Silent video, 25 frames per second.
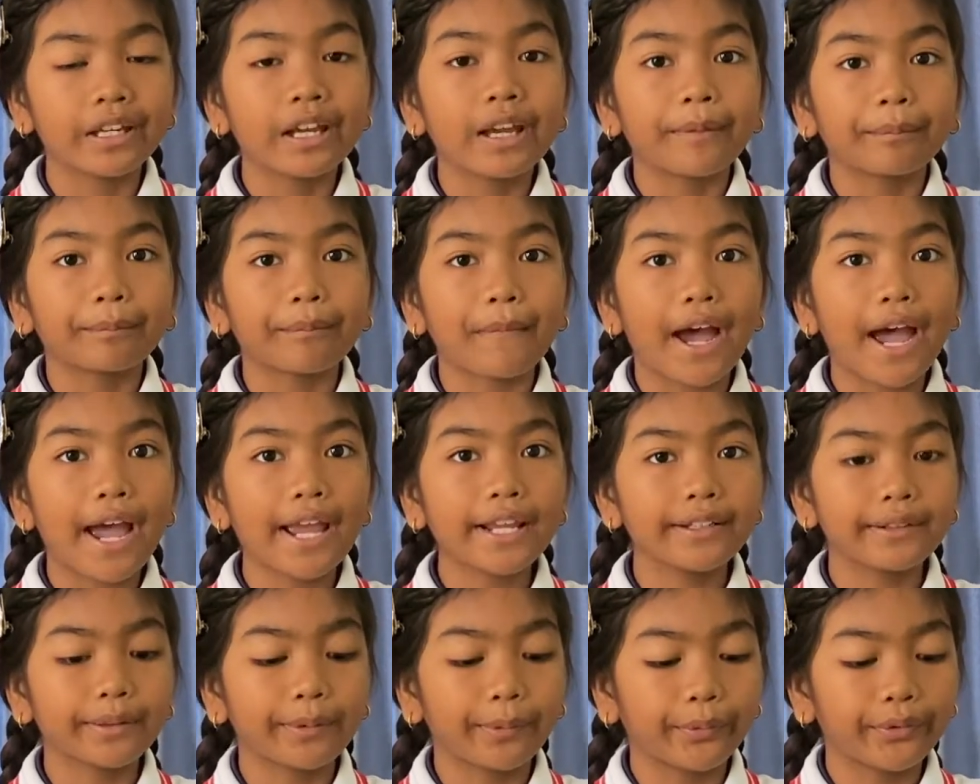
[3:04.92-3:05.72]

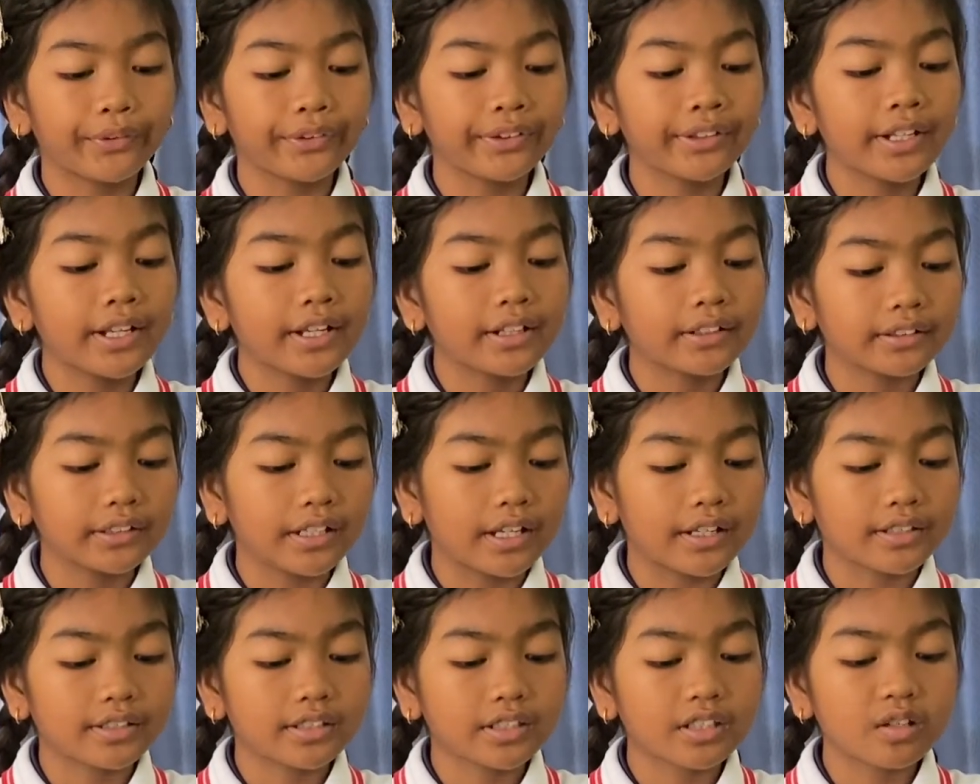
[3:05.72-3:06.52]
By noon,
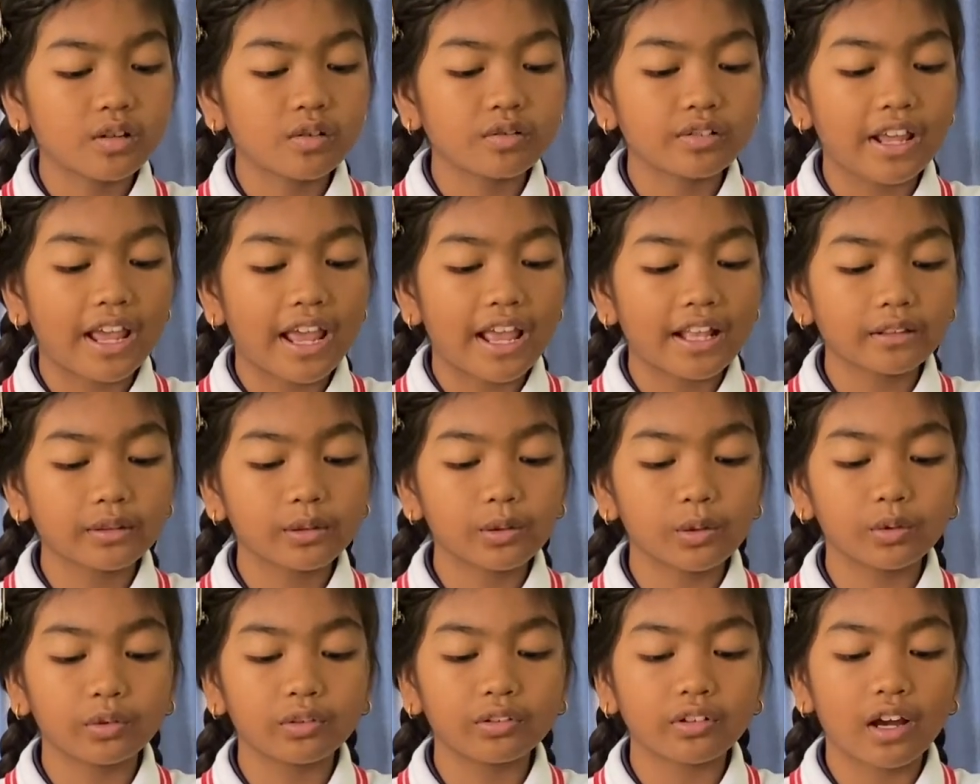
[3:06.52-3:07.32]
the student
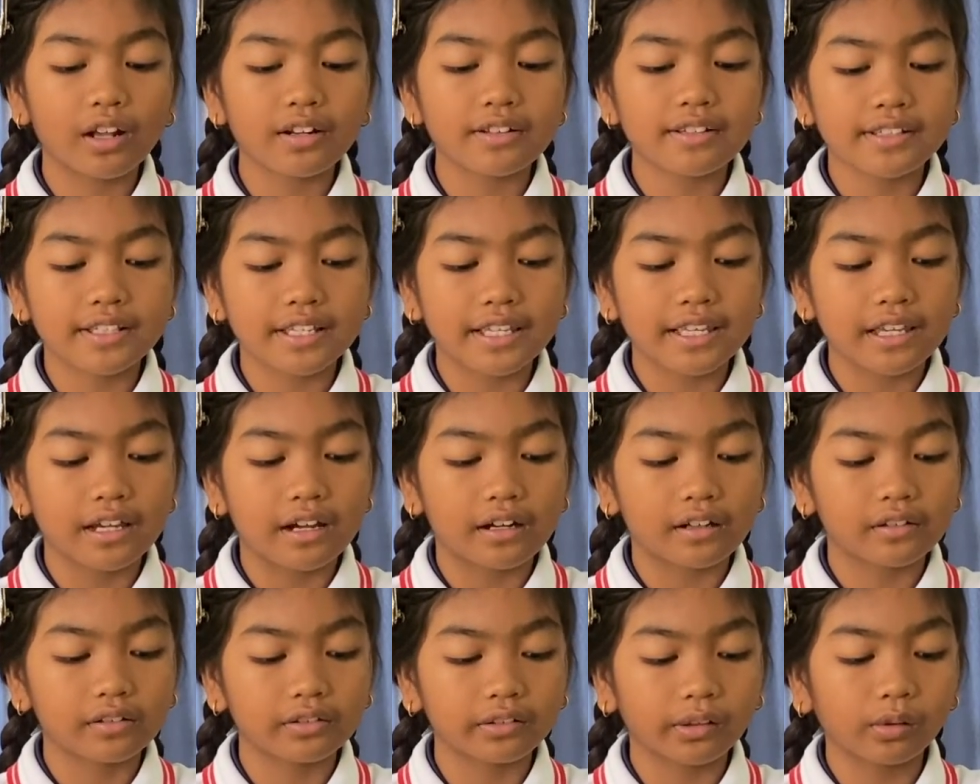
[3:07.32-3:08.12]
could not see
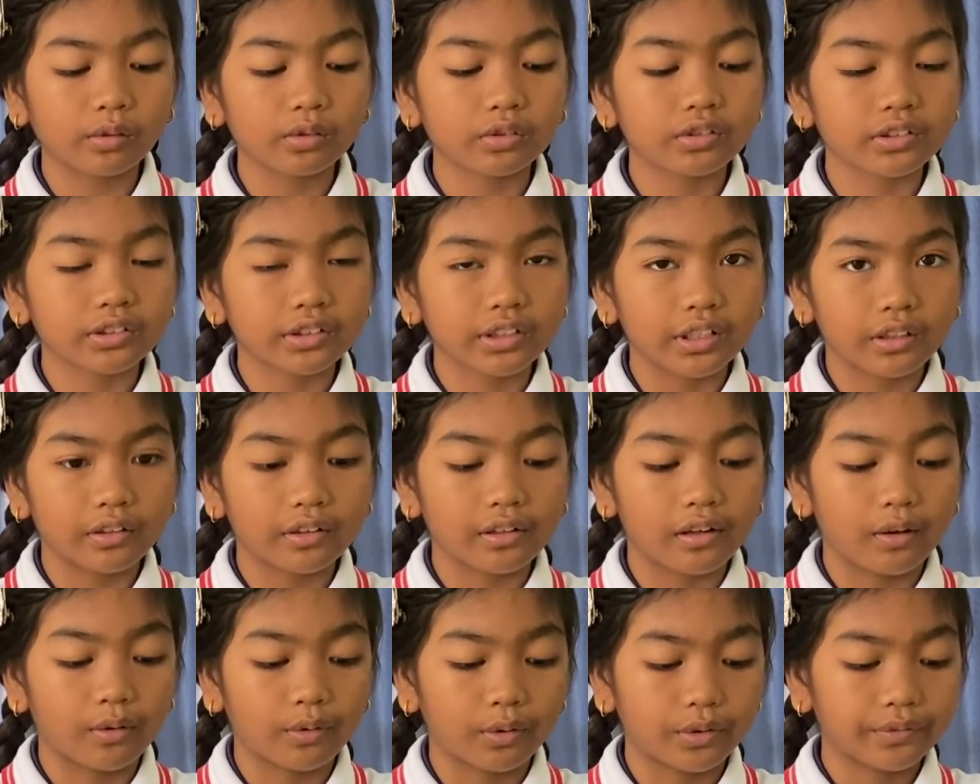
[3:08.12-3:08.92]
across the
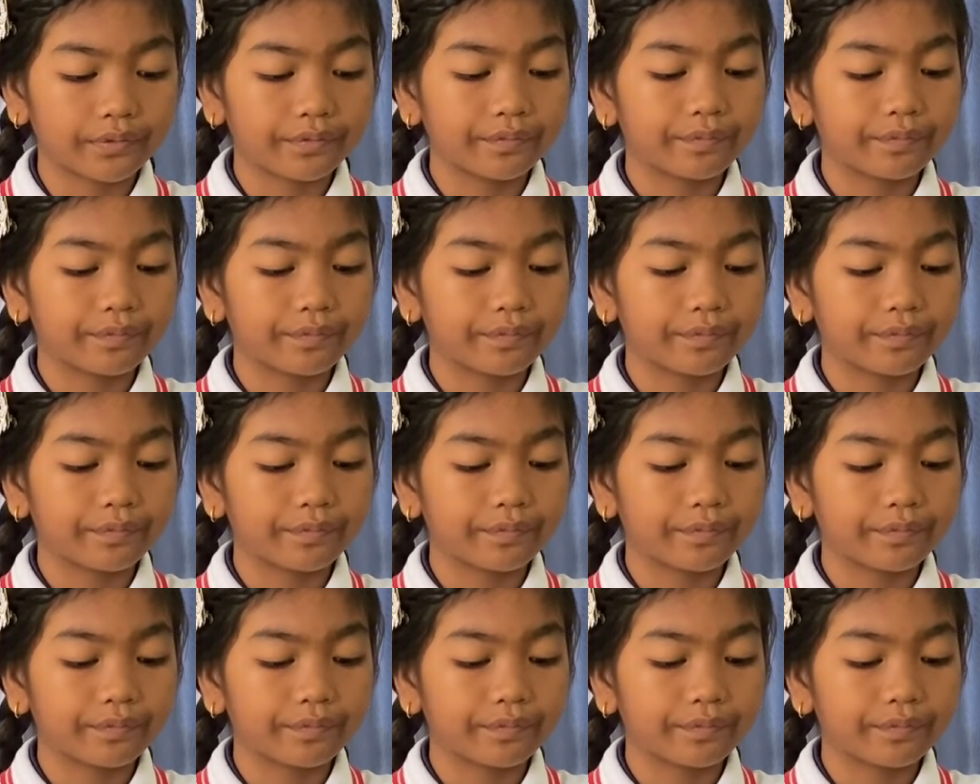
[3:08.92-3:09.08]
road.